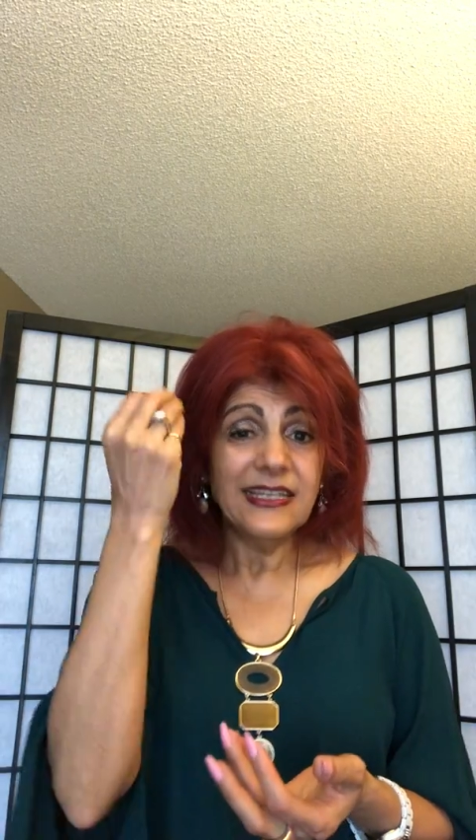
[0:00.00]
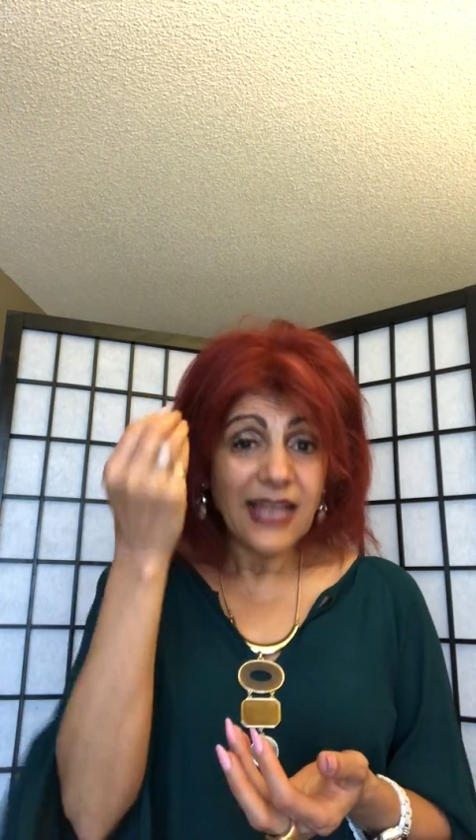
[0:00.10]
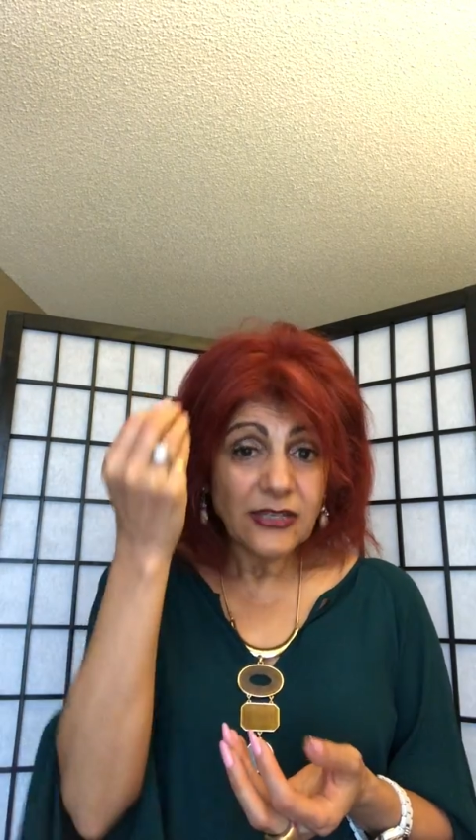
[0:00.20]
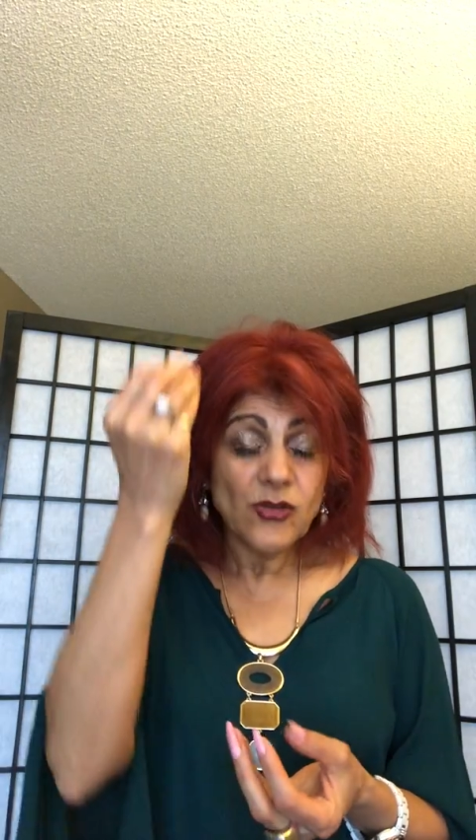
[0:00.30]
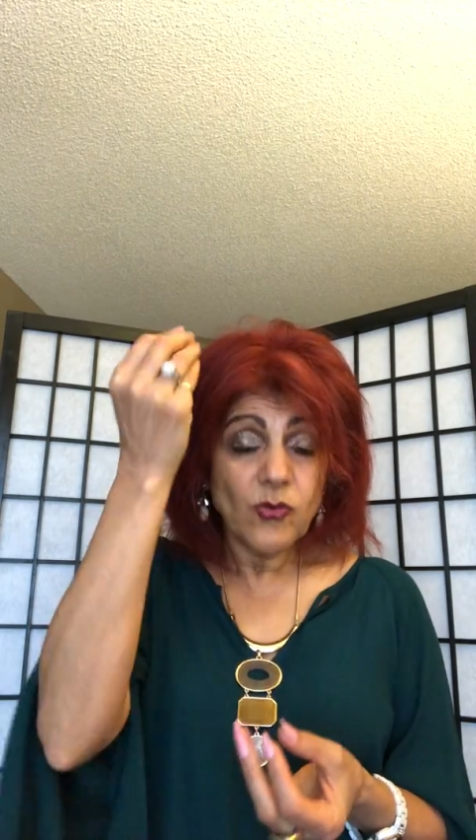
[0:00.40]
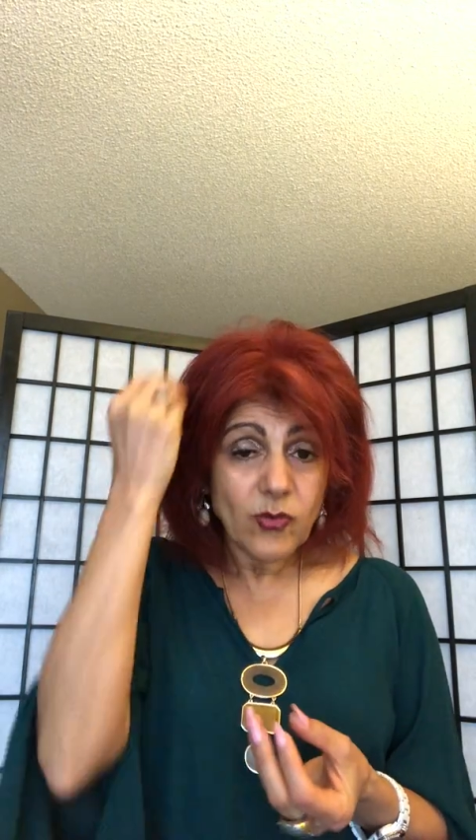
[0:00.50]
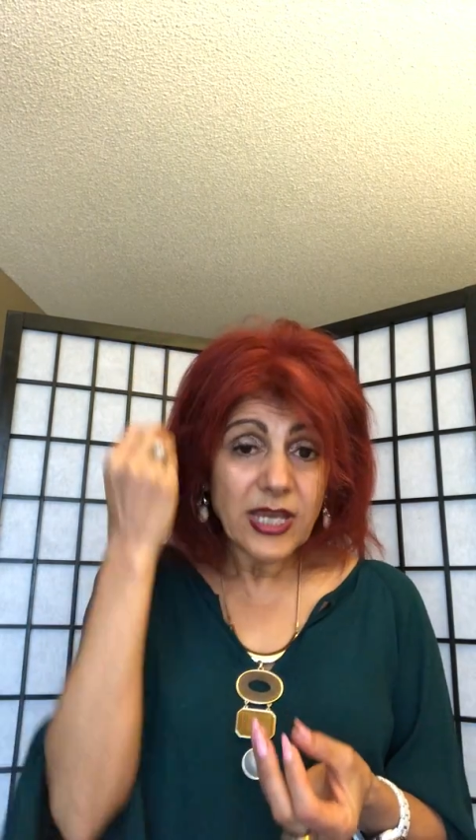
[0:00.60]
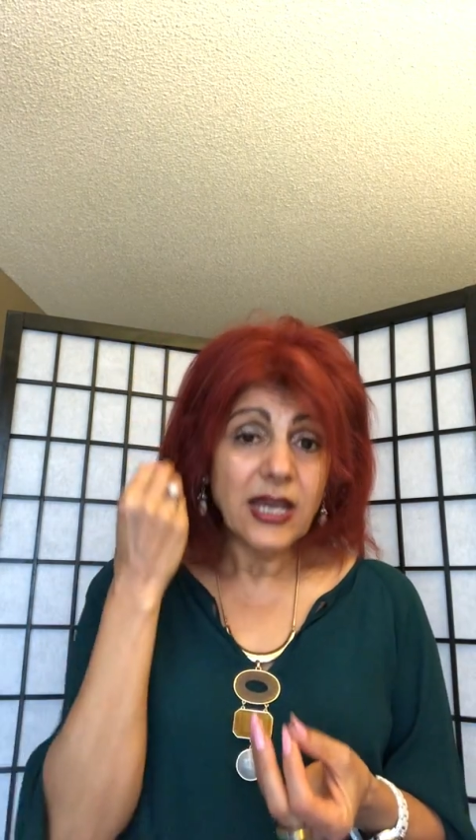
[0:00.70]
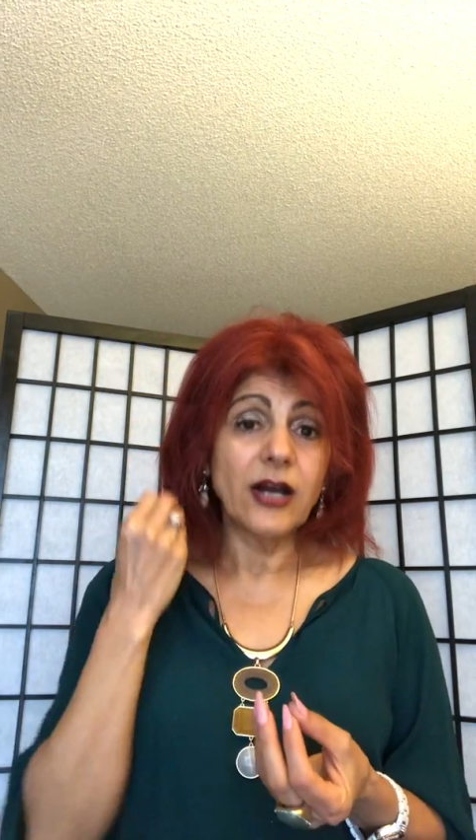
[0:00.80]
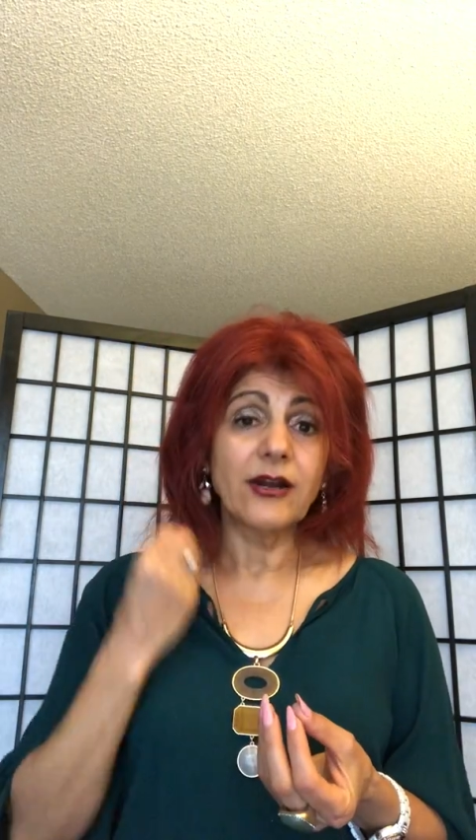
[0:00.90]
that
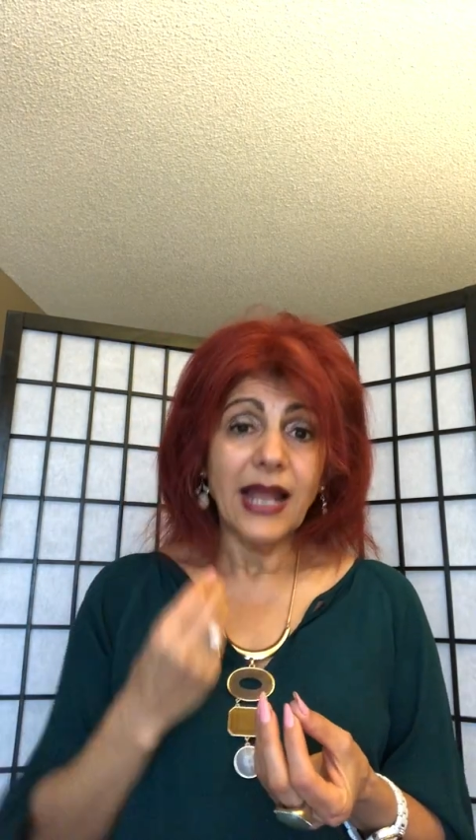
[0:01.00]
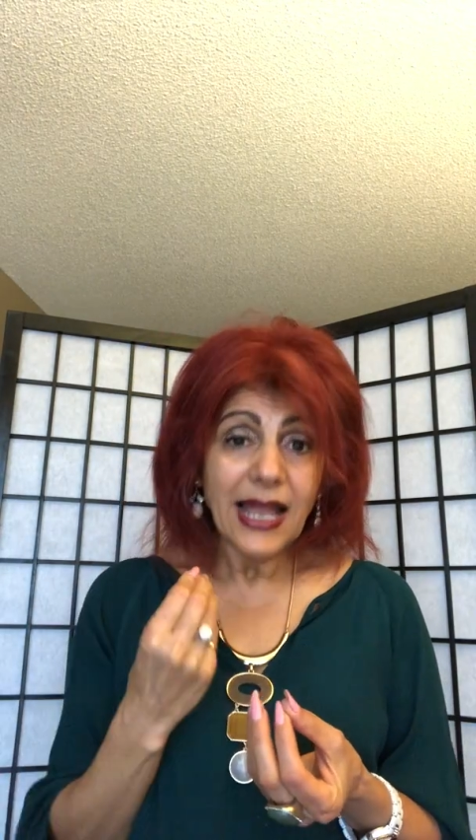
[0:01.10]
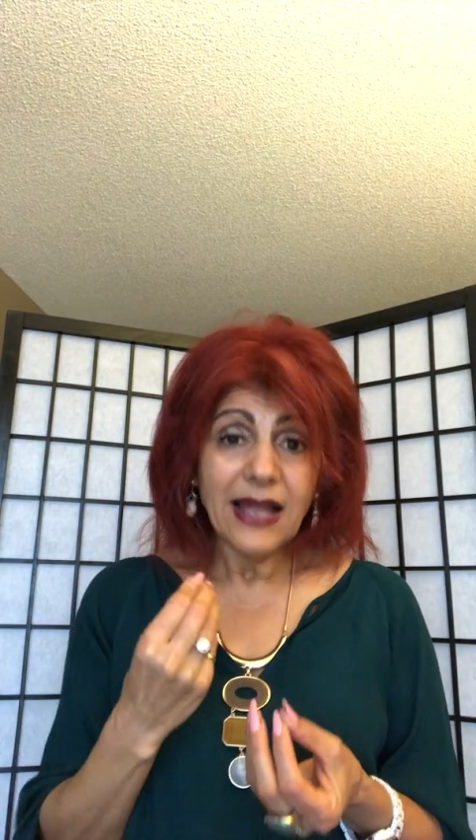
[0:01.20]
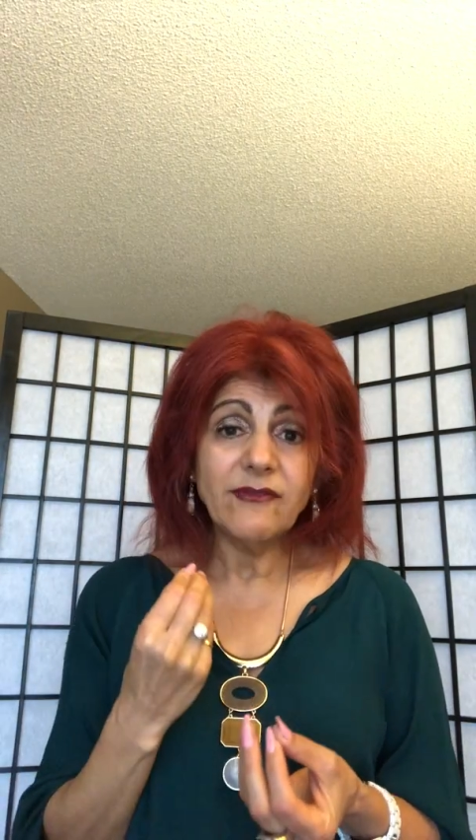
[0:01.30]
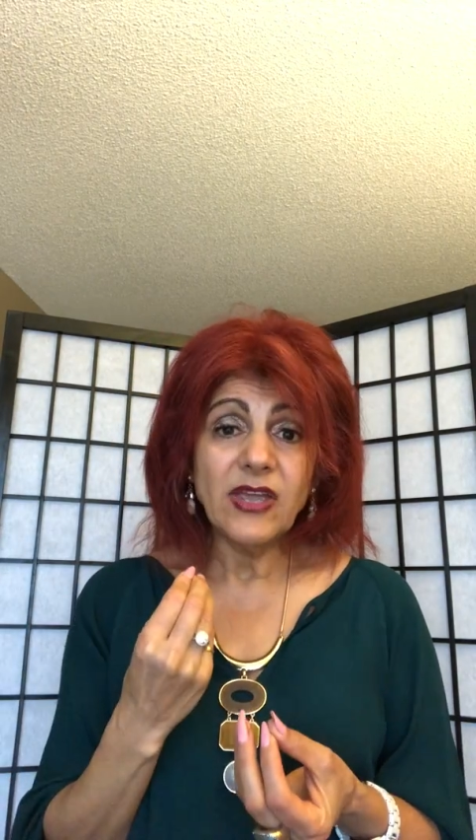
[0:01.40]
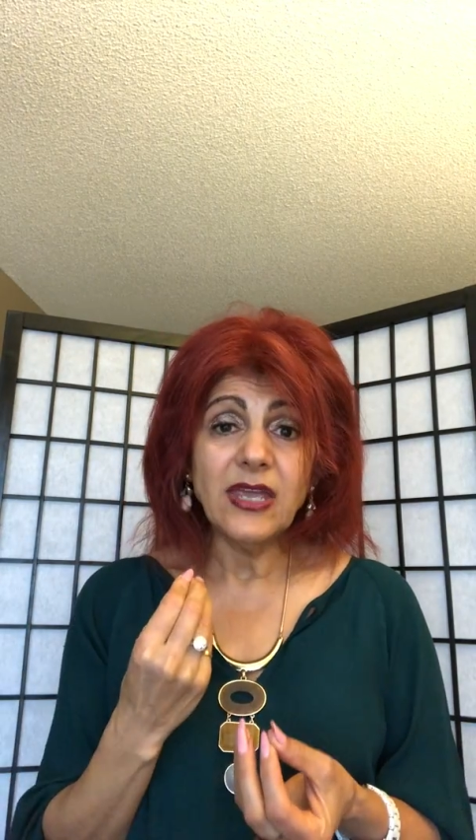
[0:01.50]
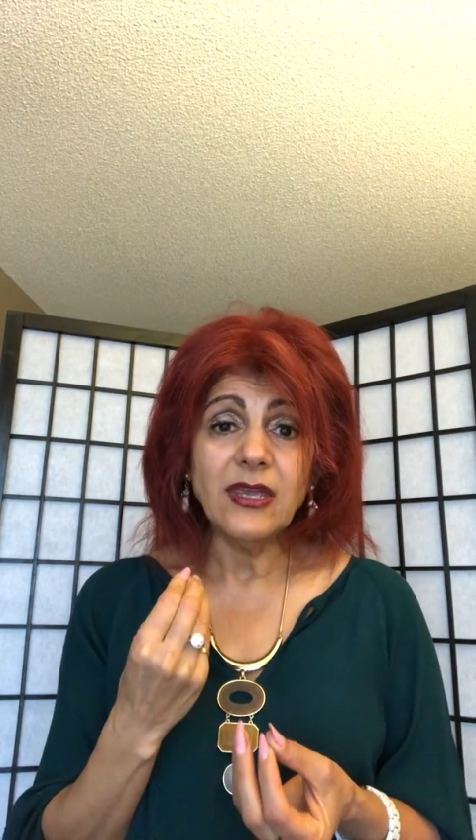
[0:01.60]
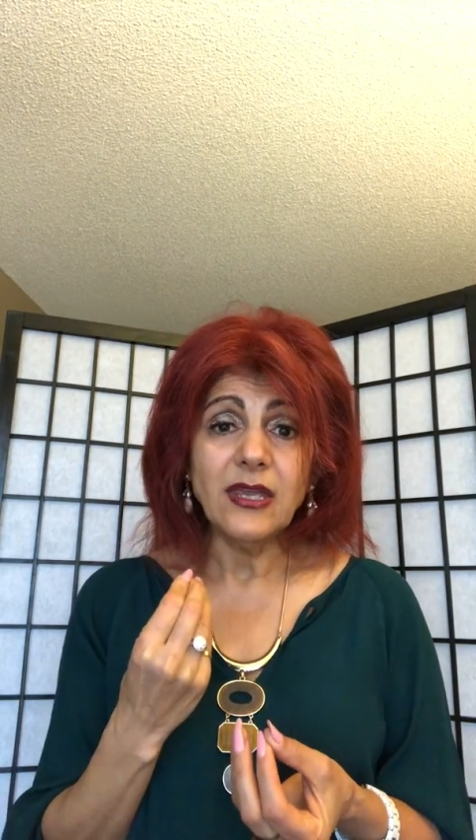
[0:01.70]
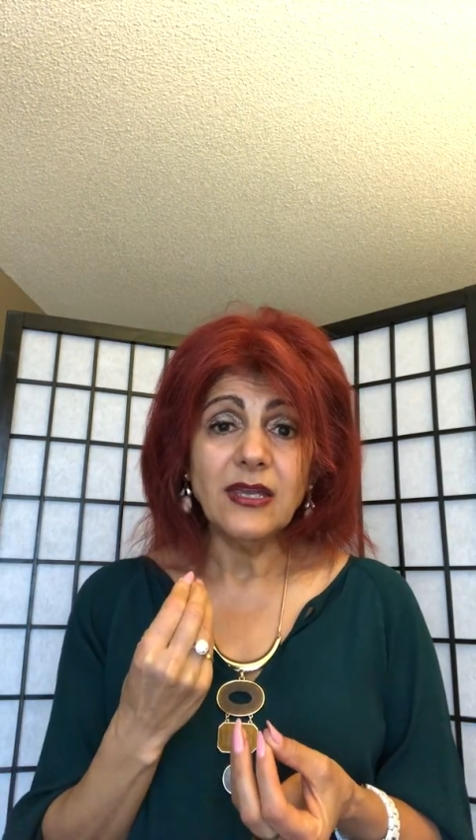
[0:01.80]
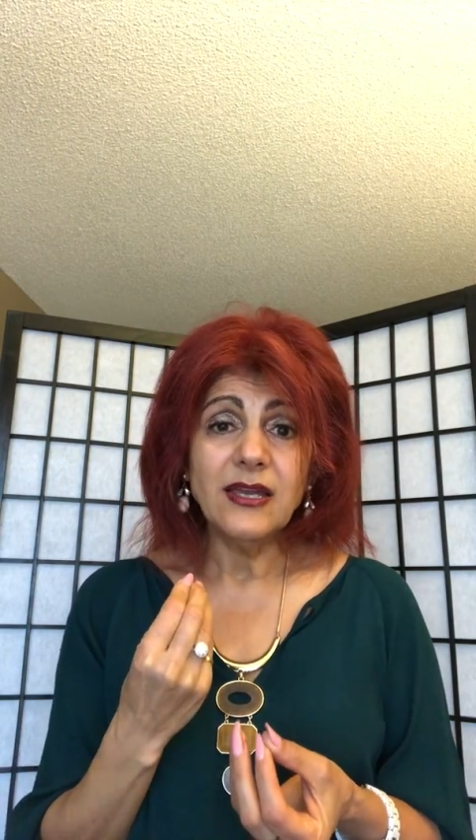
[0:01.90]
we are
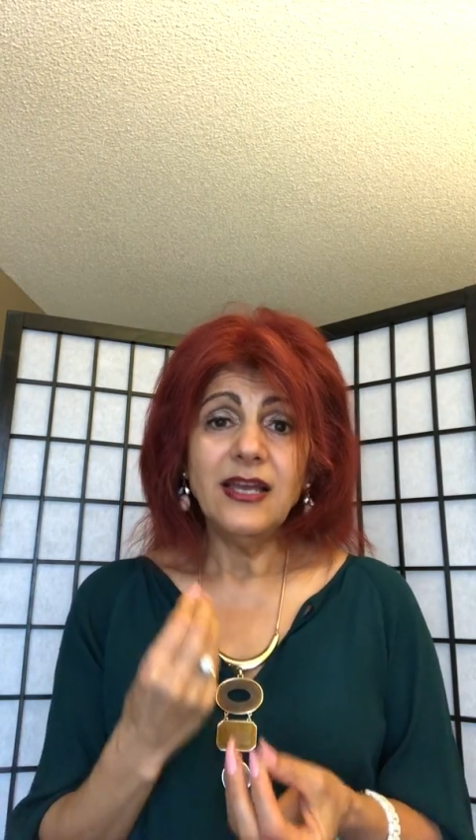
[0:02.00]
having